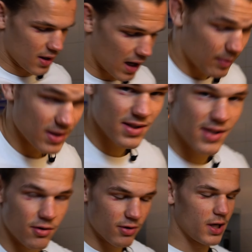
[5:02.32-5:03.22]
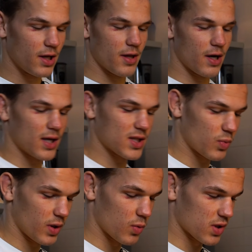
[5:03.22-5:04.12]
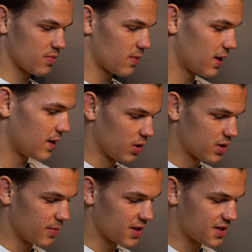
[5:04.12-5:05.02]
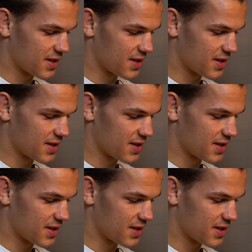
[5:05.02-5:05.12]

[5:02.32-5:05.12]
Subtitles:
I must say really the last week was my ultimate